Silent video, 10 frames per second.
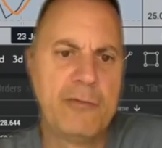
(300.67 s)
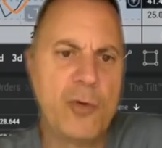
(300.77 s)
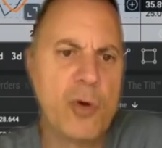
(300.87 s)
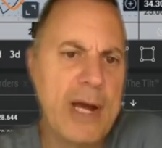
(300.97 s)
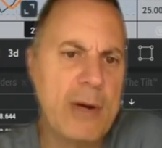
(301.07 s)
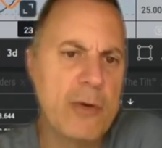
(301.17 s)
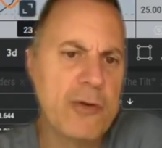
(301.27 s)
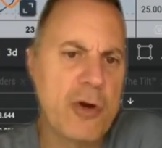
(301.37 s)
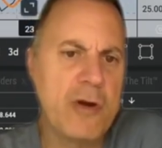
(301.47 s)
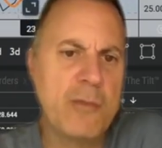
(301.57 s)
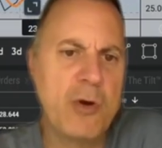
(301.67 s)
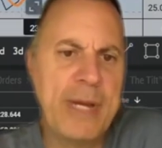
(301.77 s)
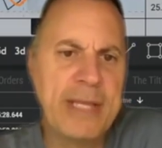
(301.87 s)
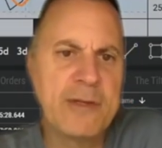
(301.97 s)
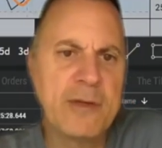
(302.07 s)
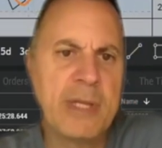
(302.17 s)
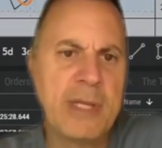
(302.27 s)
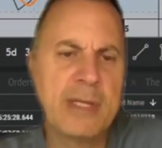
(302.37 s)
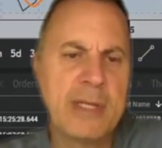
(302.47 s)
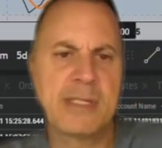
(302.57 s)
4-hour chart, momentum
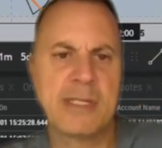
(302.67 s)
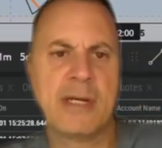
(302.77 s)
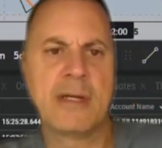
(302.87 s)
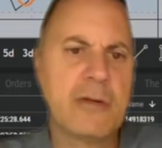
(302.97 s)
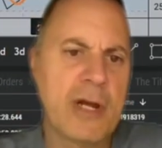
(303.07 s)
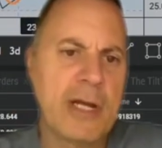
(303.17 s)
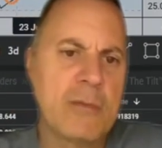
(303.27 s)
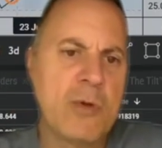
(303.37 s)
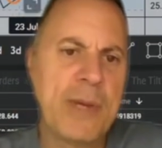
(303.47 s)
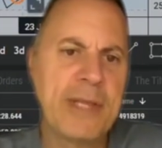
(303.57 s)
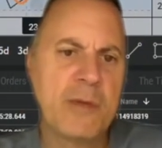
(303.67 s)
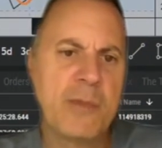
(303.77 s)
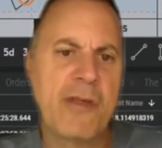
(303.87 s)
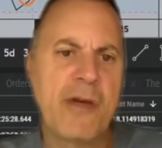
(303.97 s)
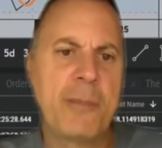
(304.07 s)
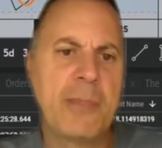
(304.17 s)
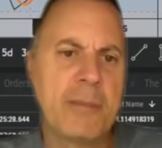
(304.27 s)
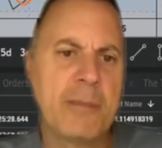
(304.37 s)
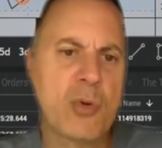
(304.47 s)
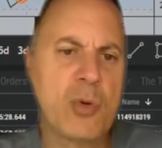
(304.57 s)
is good, right? Momentum is up.
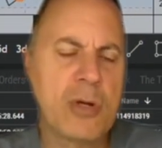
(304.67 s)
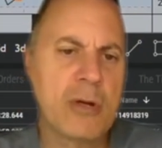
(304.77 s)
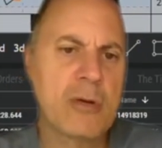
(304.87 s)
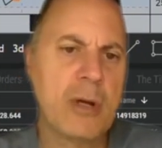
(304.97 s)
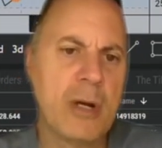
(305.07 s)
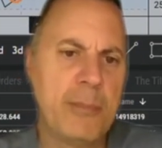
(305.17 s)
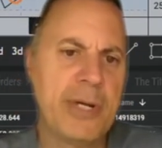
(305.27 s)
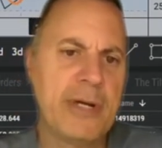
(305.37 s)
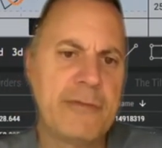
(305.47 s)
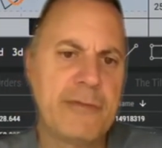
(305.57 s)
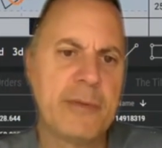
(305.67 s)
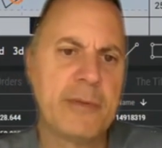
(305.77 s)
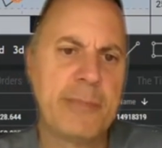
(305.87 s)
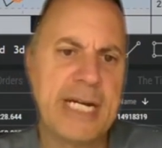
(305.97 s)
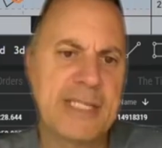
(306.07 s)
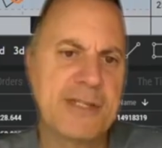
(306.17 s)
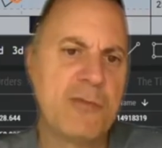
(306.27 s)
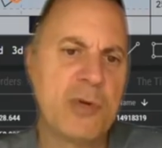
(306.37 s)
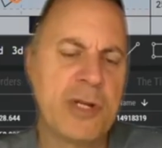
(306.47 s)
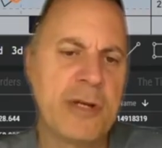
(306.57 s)
It broke above
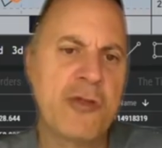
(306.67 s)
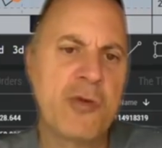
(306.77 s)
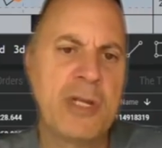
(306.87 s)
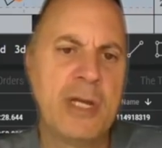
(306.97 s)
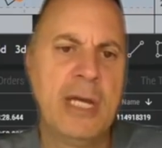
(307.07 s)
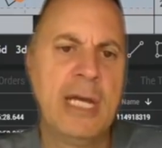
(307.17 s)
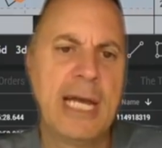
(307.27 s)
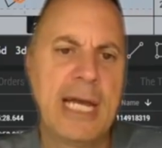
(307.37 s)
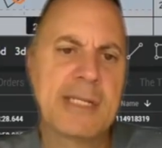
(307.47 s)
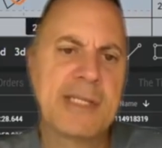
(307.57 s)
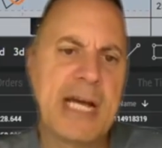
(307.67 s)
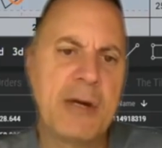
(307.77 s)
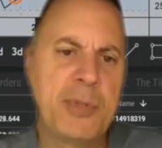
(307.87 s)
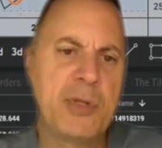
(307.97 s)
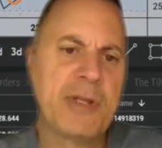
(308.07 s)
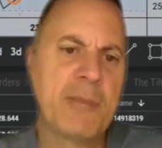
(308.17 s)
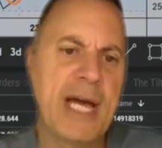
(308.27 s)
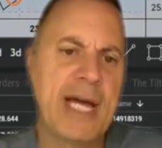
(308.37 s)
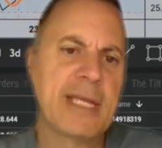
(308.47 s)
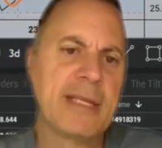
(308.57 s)
positive 100 and is now pulling
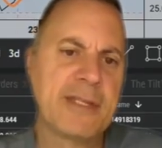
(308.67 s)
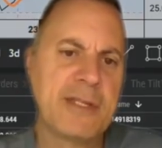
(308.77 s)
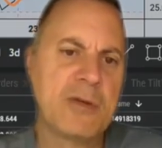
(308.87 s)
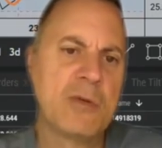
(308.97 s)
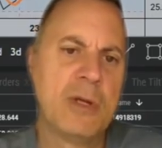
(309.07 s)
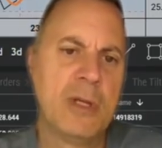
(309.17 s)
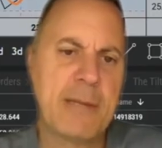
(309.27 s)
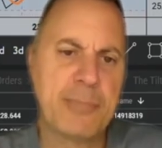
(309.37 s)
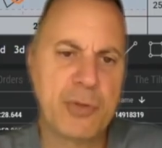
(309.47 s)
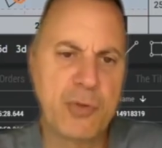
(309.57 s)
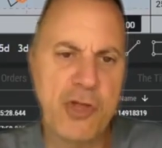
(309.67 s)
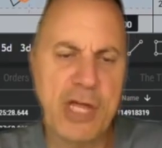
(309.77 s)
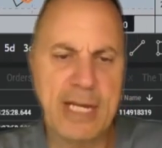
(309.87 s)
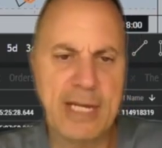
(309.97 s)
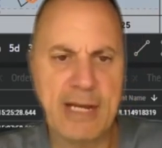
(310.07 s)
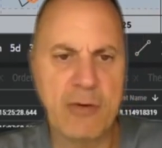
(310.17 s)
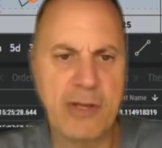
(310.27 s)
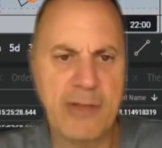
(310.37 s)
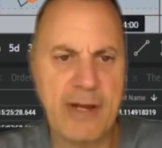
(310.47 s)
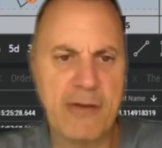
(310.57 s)
back into that blue shaded
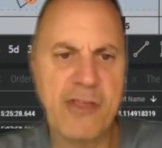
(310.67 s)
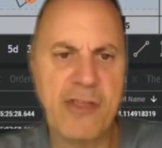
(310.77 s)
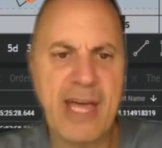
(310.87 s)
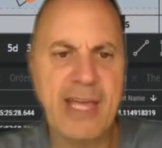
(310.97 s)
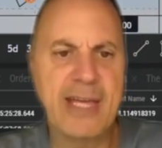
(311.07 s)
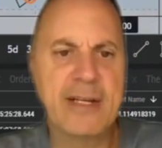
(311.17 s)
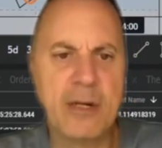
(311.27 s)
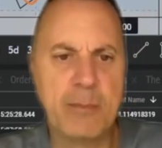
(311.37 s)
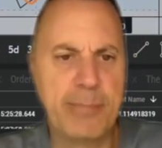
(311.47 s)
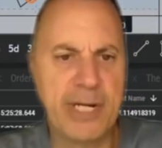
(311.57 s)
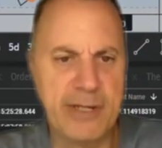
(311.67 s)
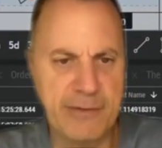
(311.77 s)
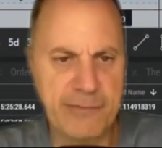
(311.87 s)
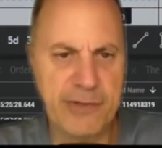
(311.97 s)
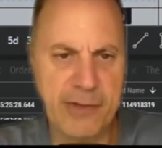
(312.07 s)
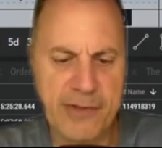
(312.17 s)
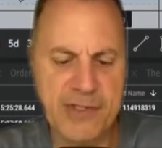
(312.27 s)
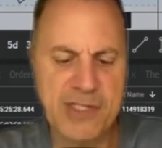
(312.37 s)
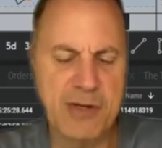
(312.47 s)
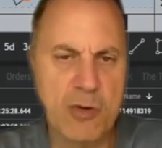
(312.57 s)
area there, staying above the
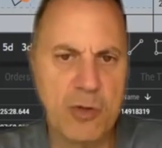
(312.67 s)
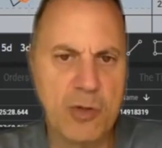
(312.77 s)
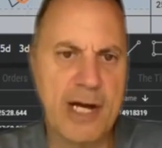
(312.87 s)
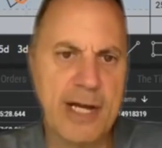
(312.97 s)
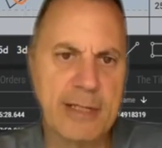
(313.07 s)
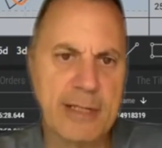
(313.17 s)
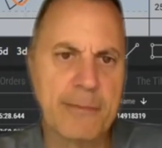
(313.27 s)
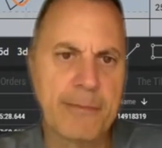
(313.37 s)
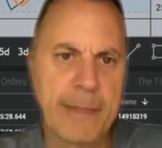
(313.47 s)
0 line.